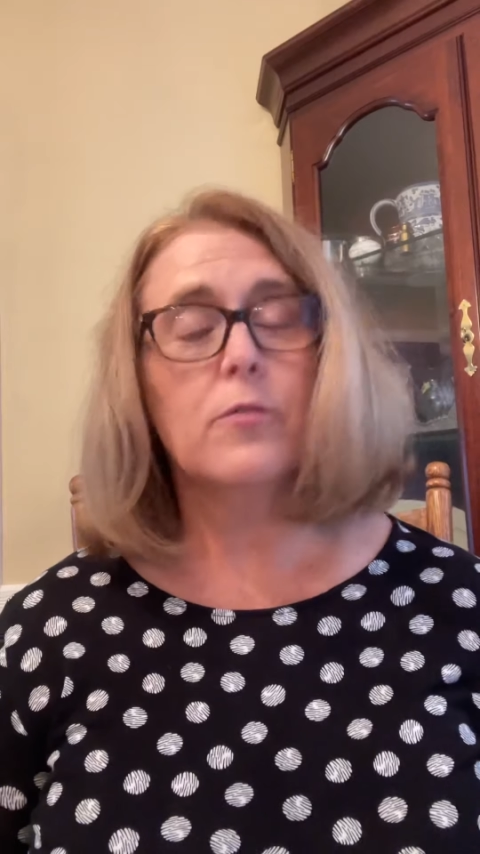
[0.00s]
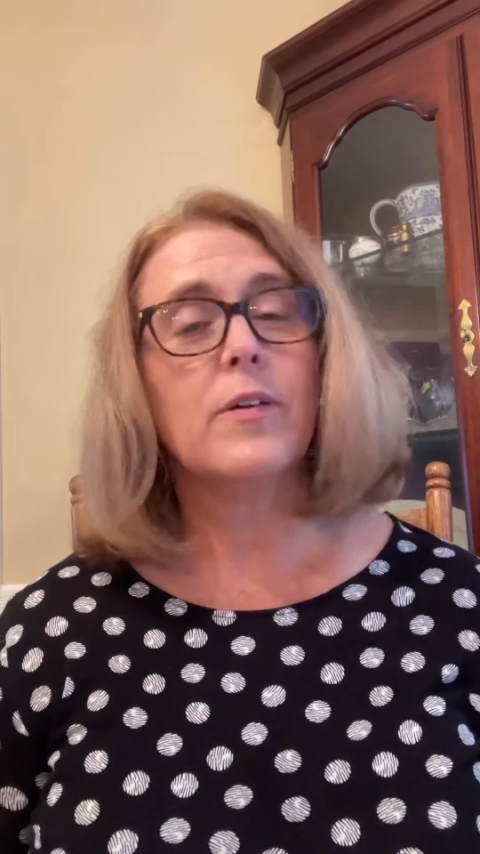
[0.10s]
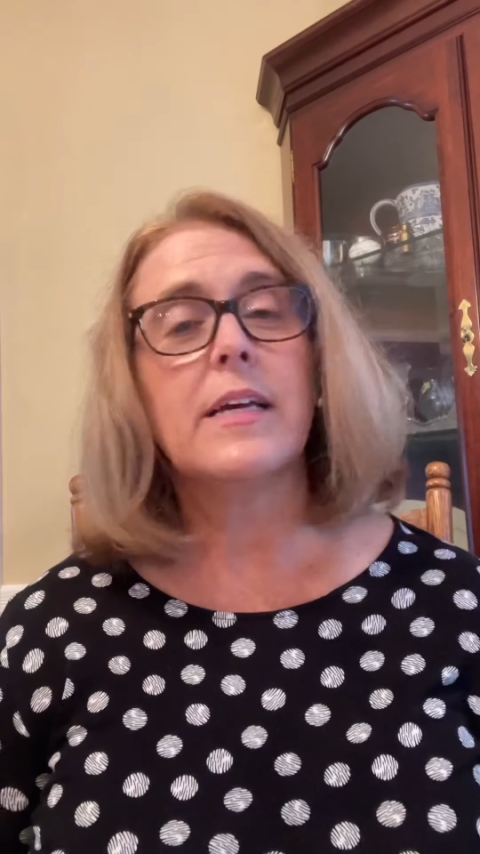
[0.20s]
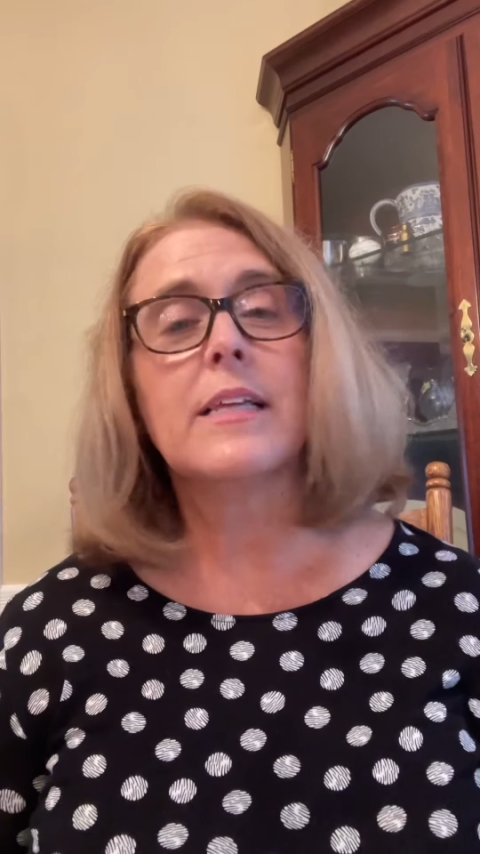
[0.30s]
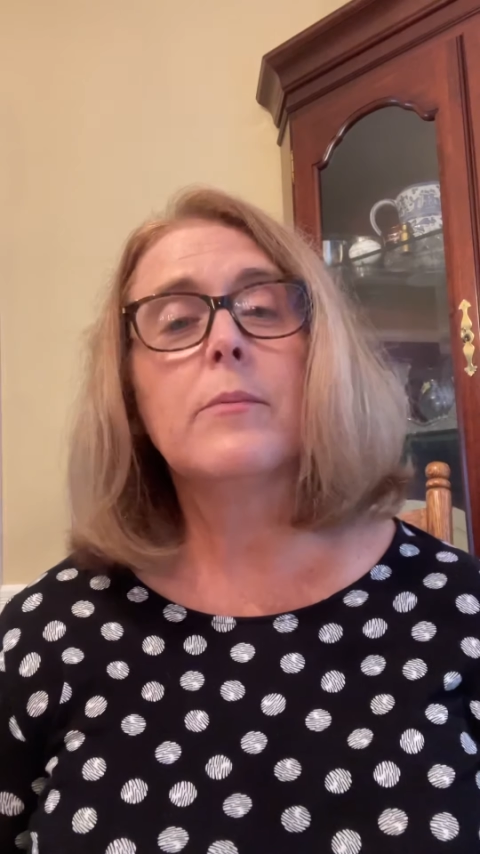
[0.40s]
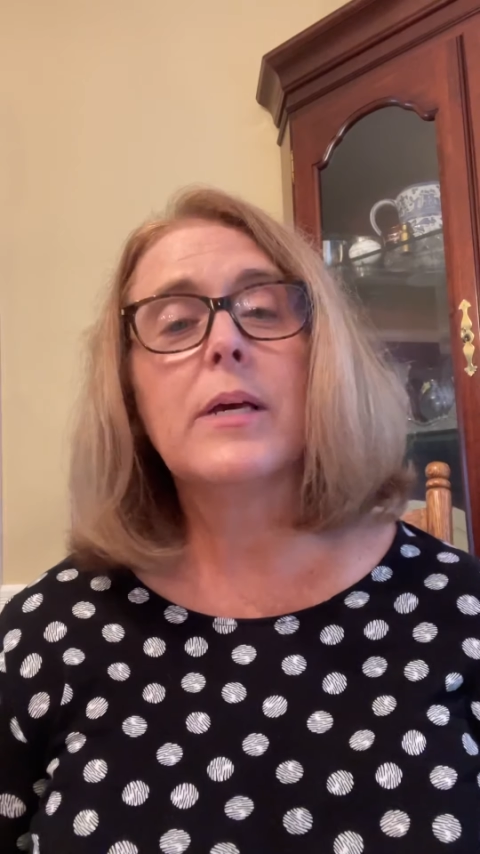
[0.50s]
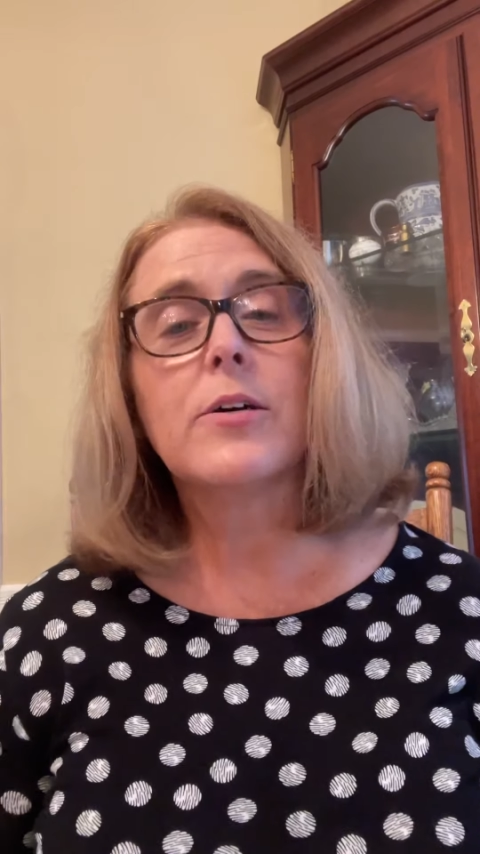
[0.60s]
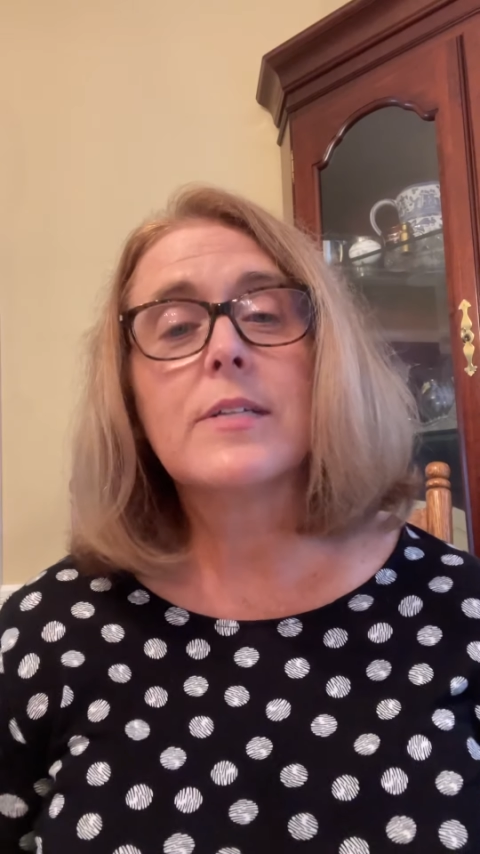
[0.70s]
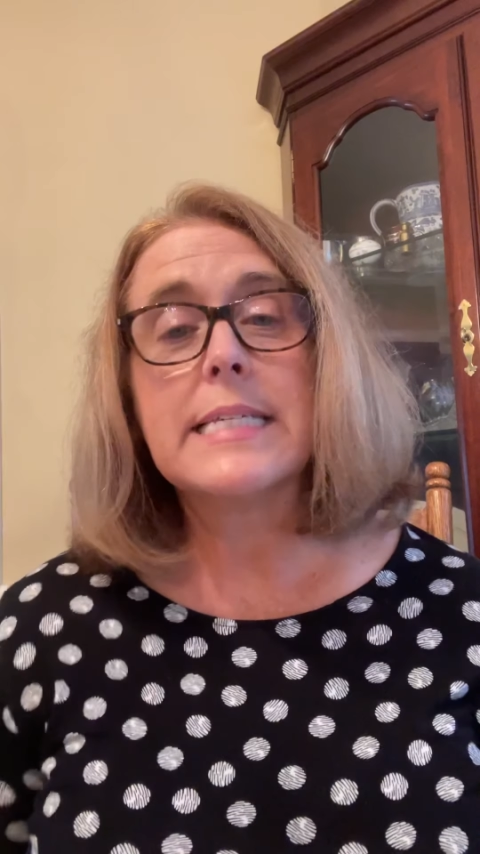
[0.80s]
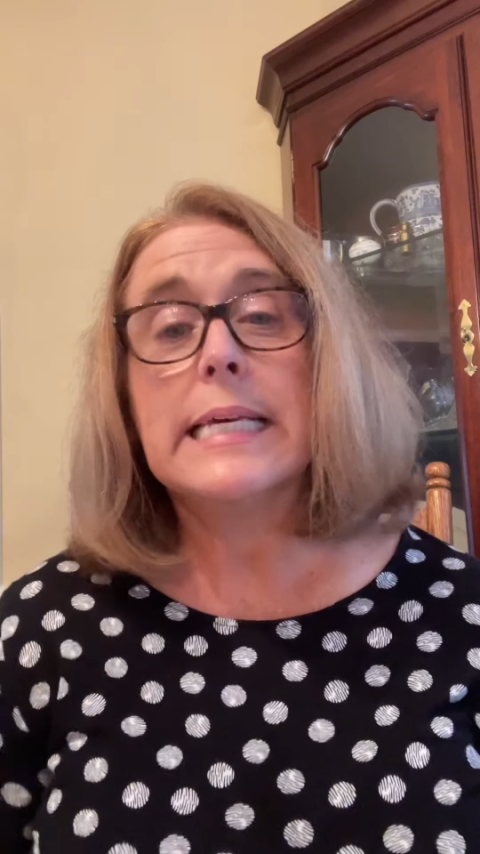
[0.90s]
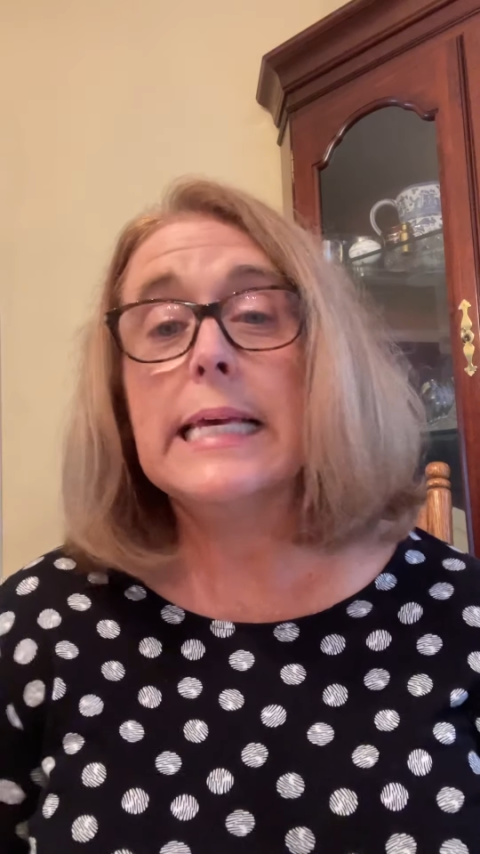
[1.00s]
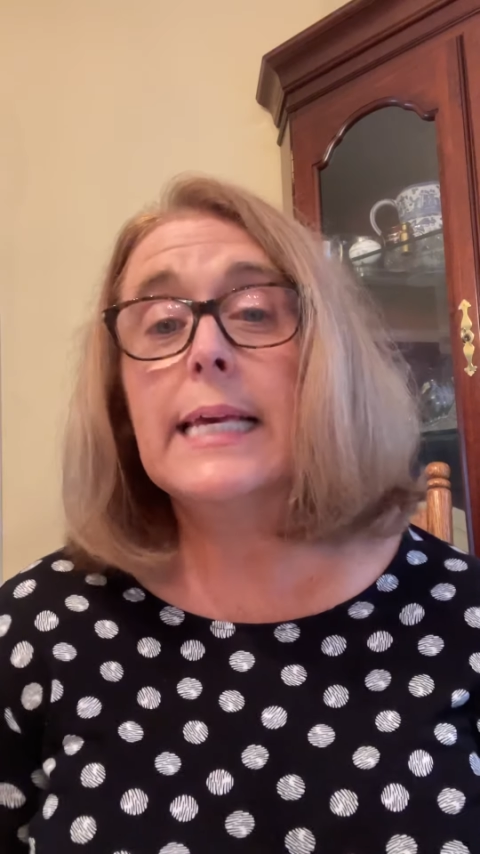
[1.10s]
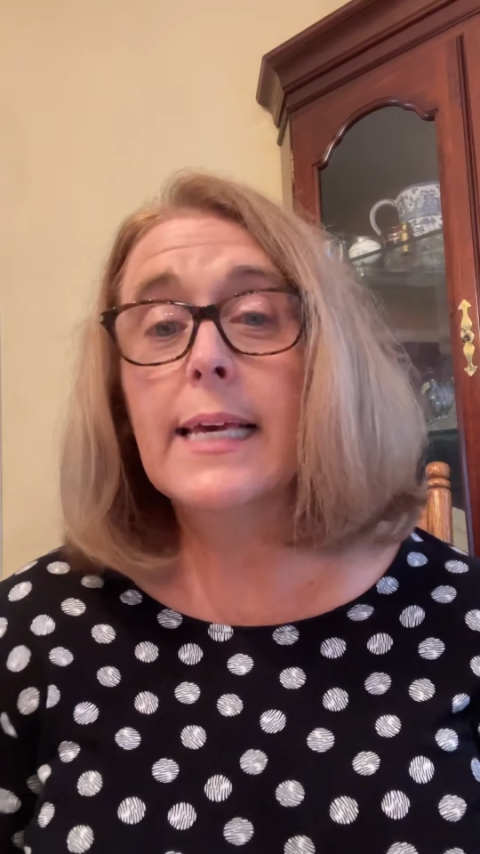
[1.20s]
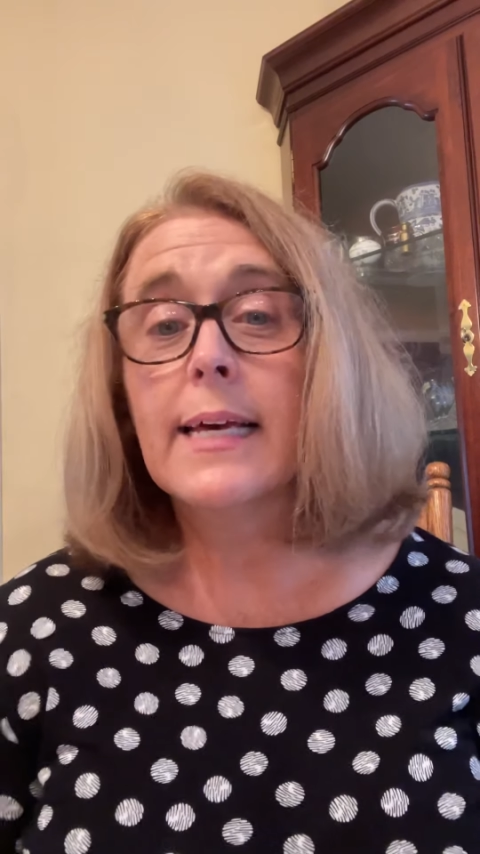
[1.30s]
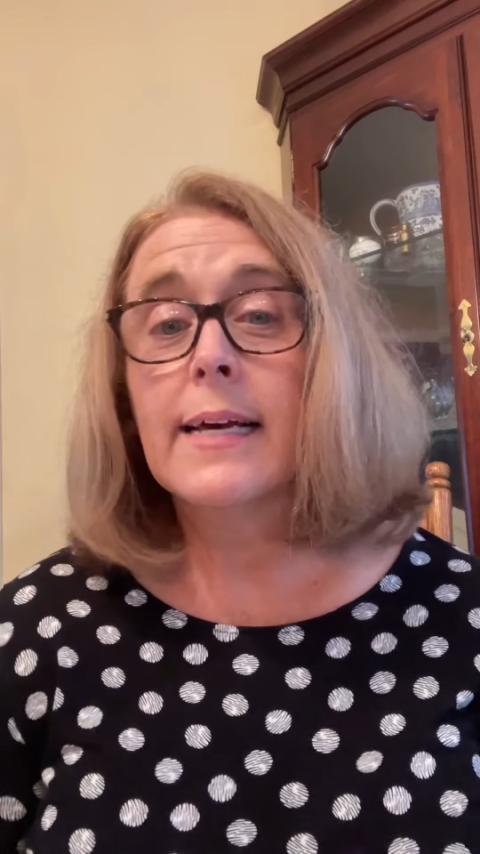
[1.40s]
of healing because
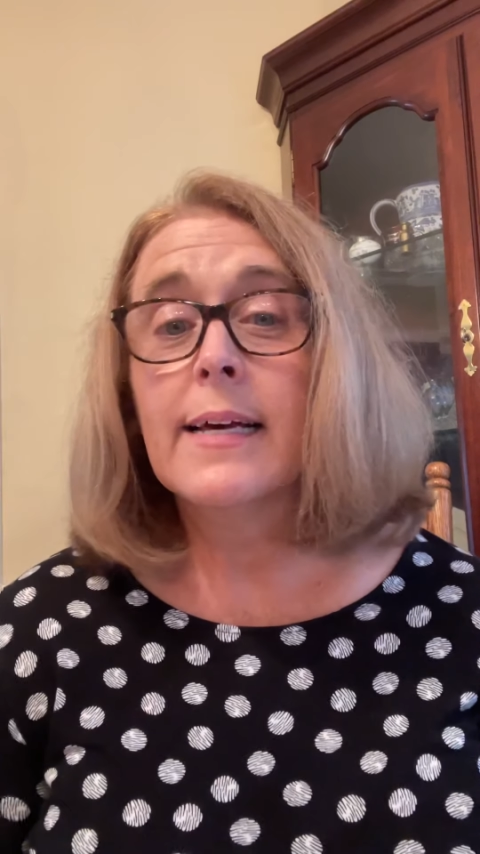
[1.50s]
he